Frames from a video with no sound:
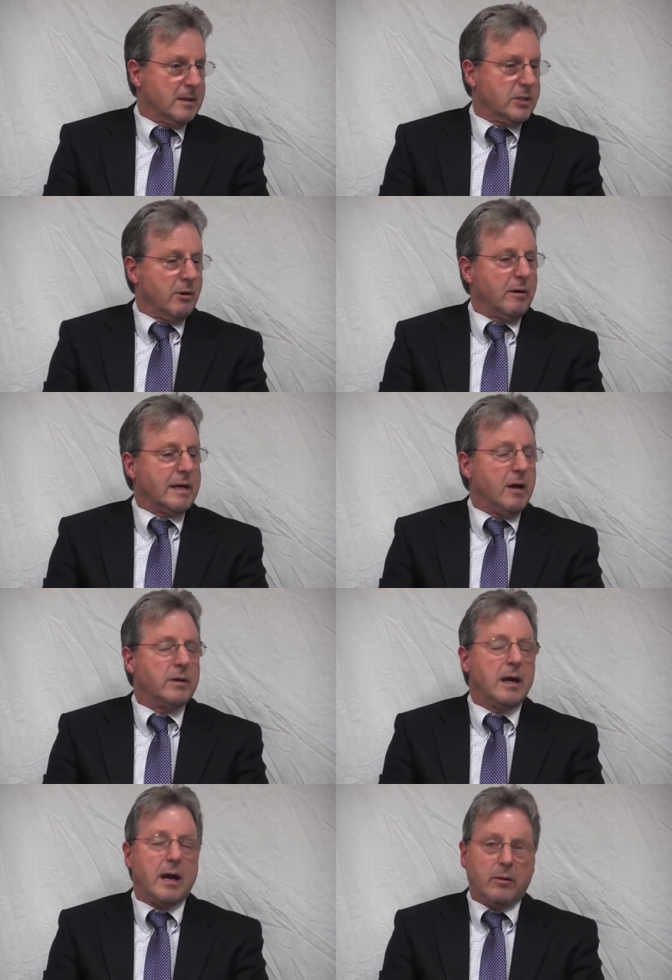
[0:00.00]
So our
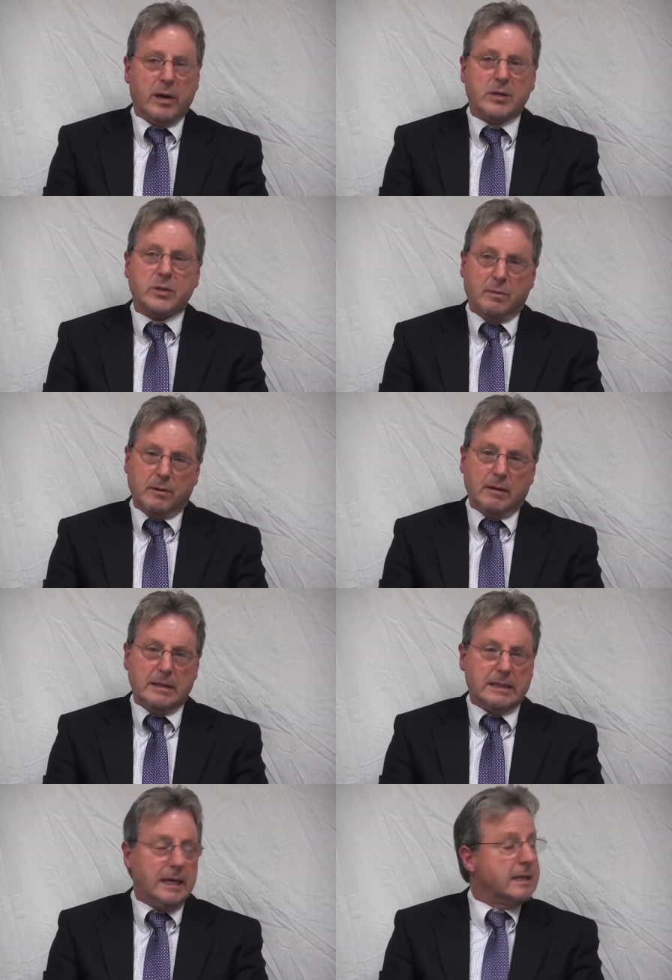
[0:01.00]
county highway
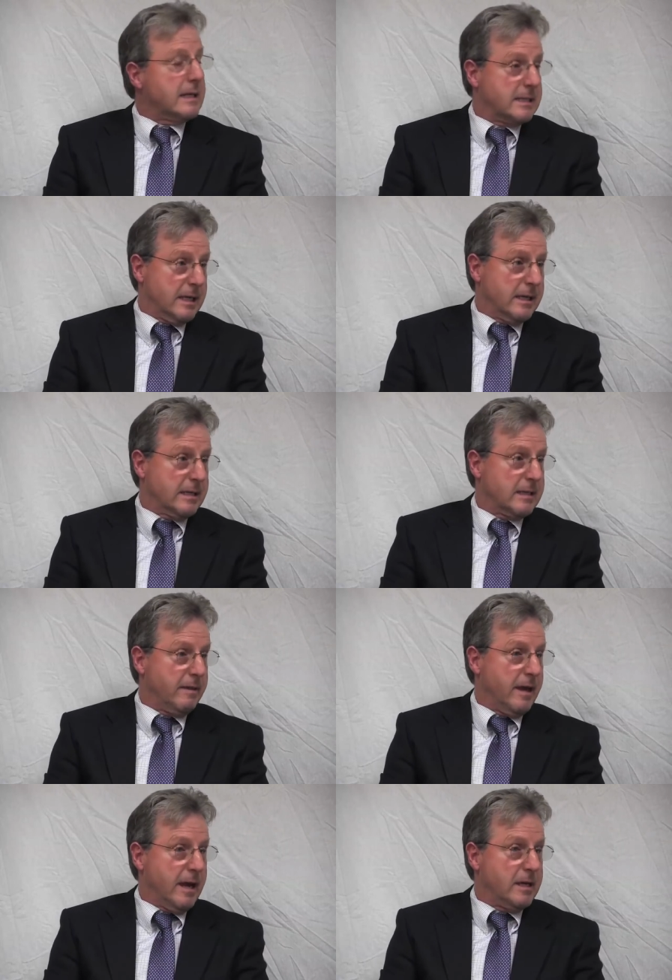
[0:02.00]
superintendent
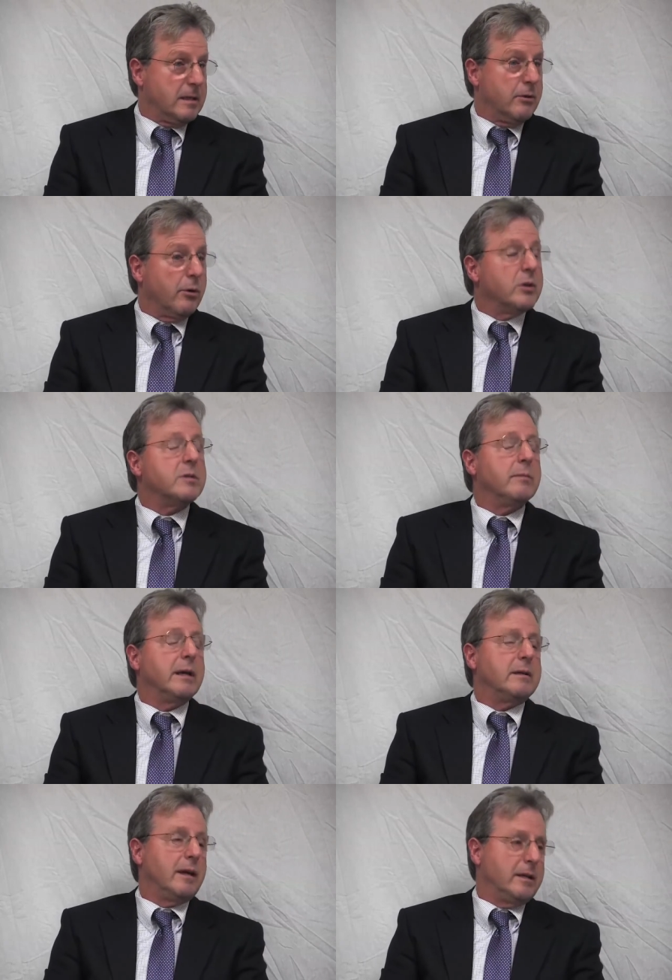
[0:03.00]
says that in order to
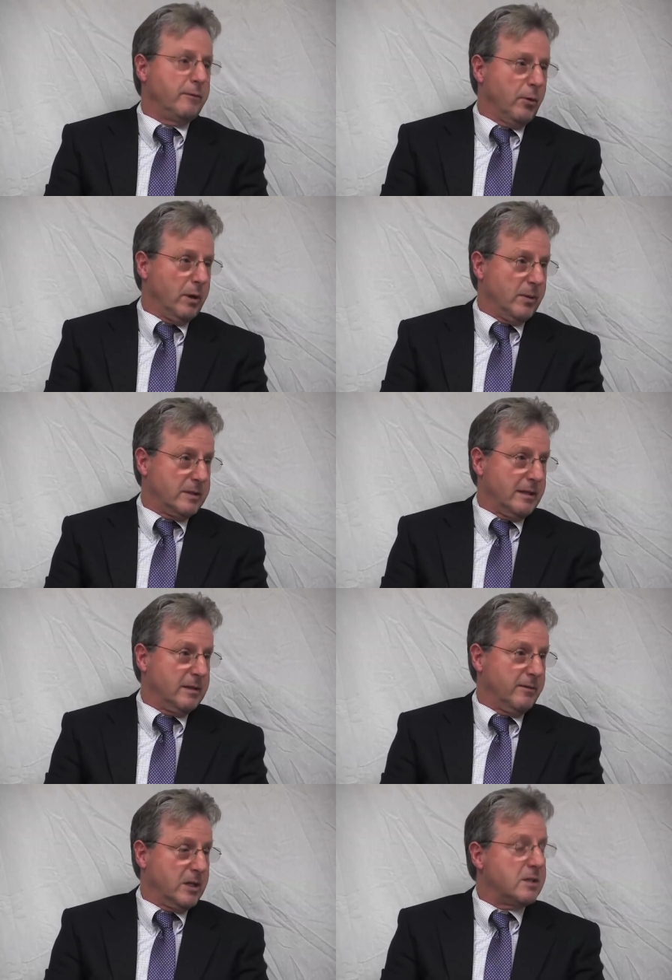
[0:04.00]
maintain the
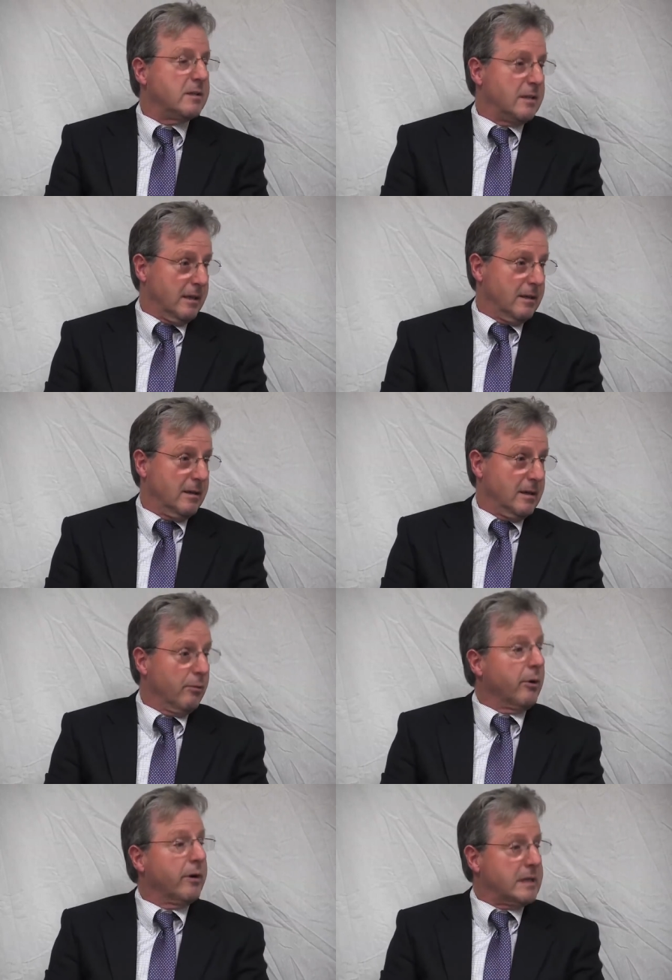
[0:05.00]
40% deficiency,
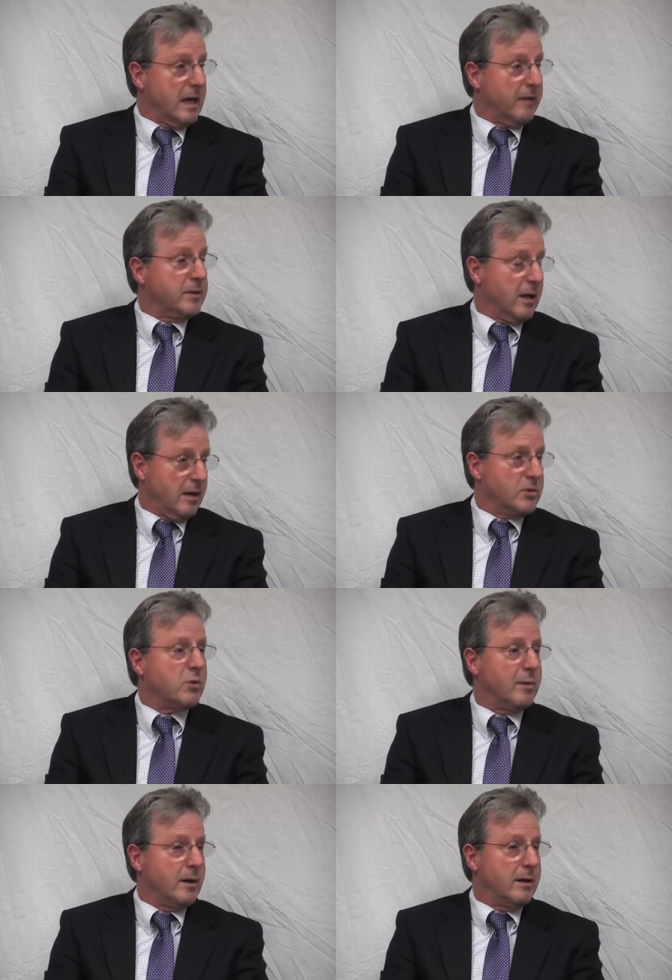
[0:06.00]
we're going to have
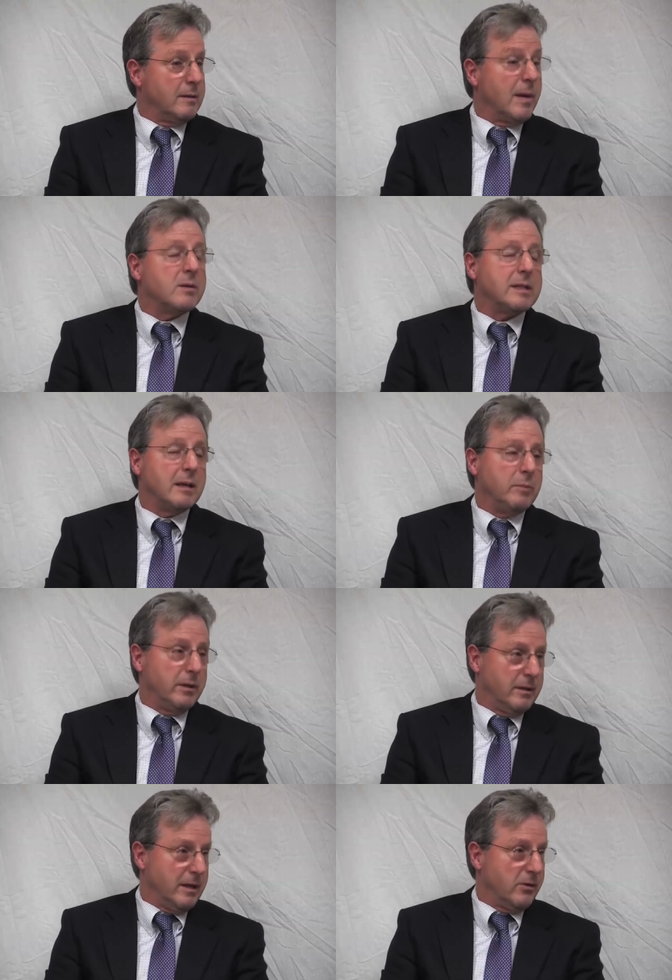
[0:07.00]
about $10
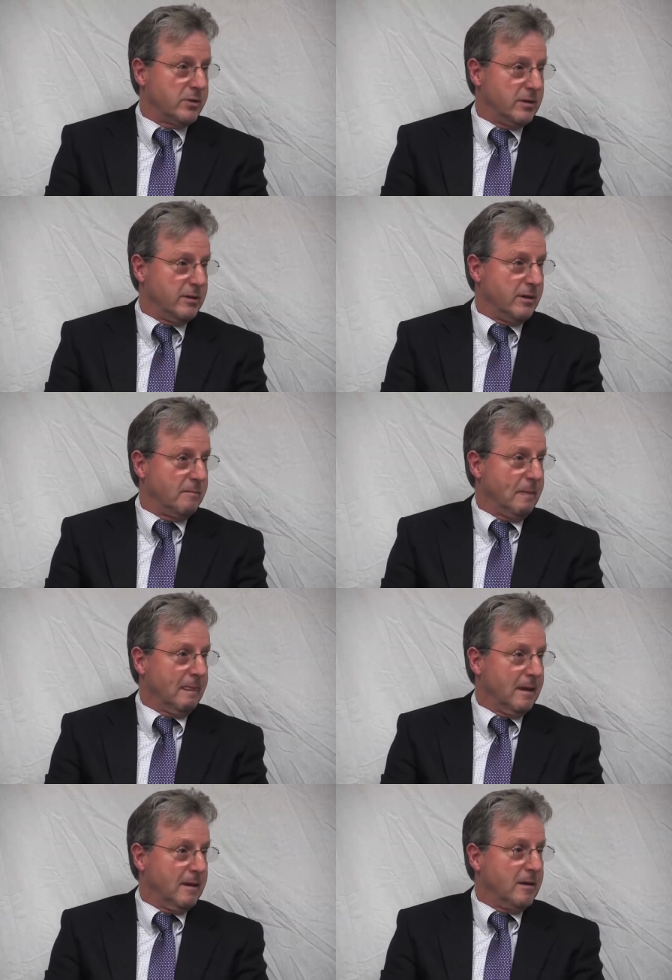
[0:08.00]
million a year.
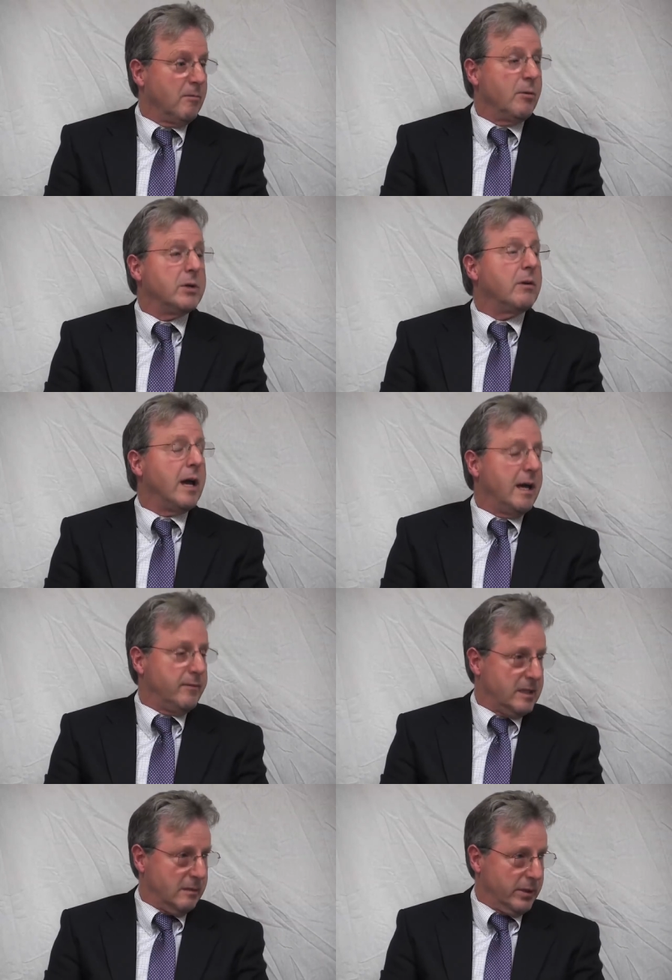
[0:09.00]
We don't
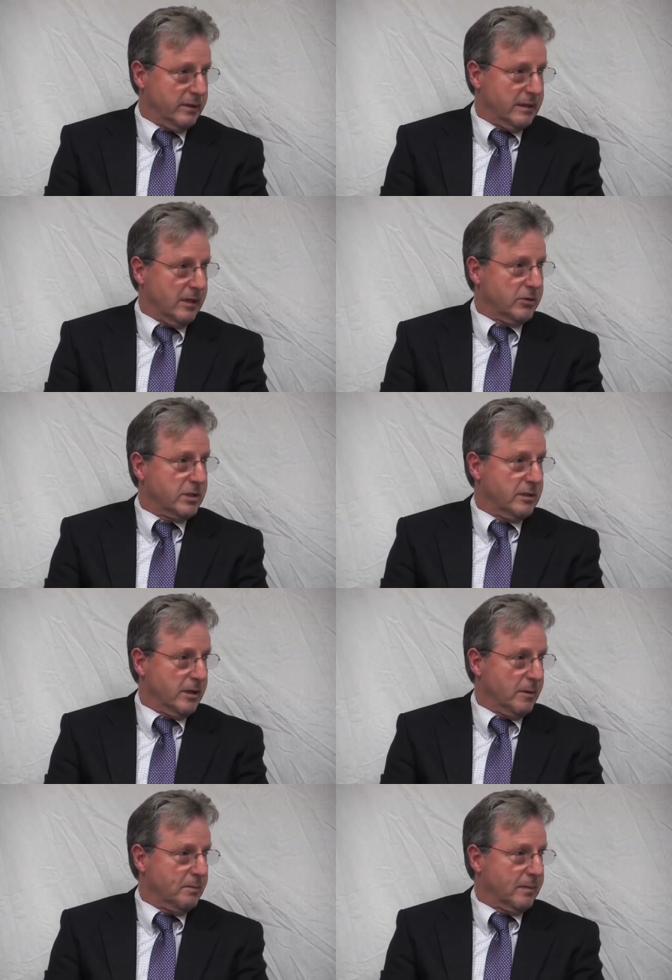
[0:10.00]
have $10 million a
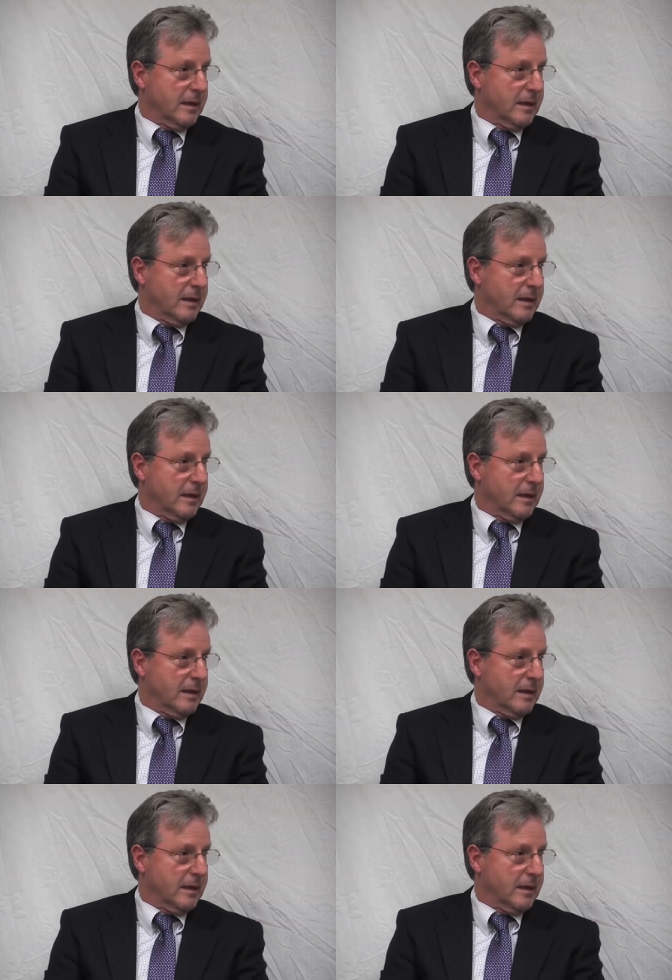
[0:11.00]
year.